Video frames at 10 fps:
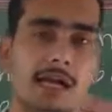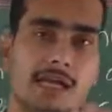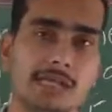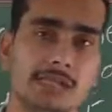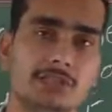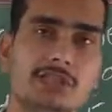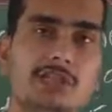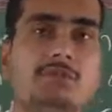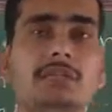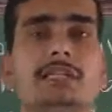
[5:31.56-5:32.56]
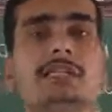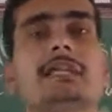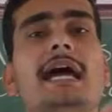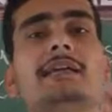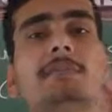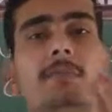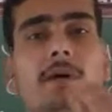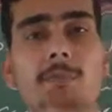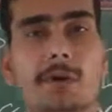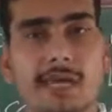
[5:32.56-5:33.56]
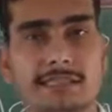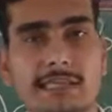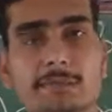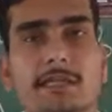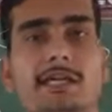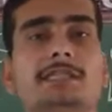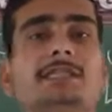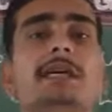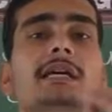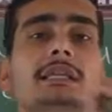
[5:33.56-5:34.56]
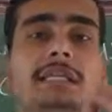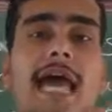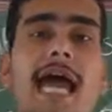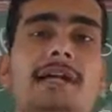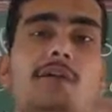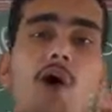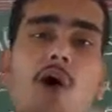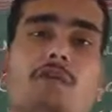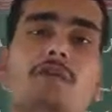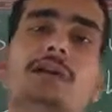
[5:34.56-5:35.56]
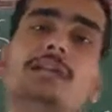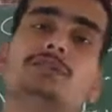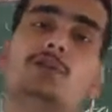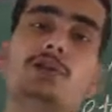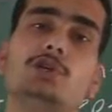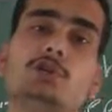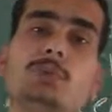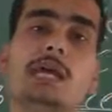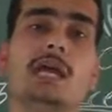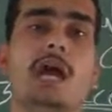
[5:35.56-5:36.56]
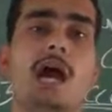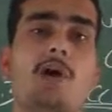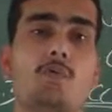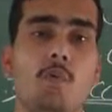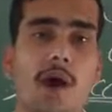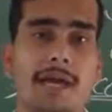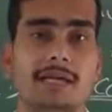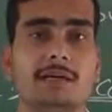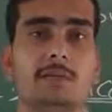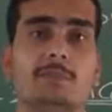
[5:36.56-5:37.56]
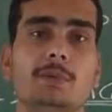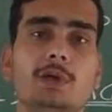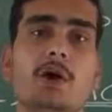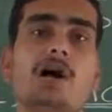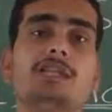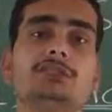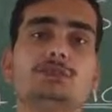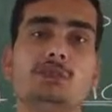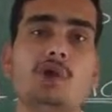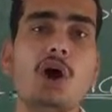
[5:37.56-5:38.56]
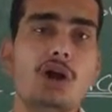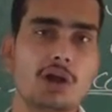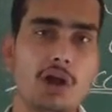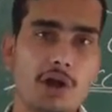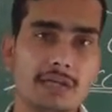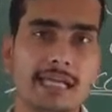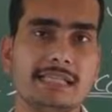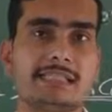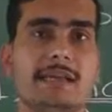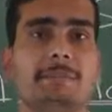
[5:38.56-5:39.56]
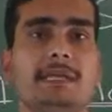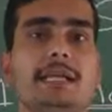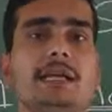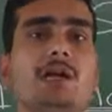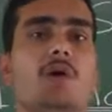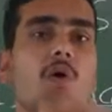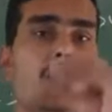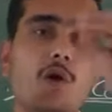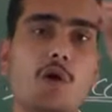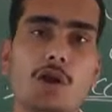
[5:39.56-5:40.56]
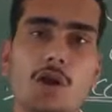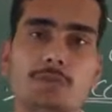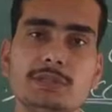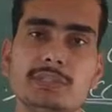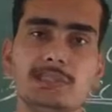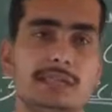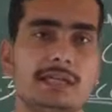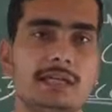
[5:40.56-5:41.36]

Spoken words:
condition within that acceptance, that offer is going to be void, because you are not accepting whole of this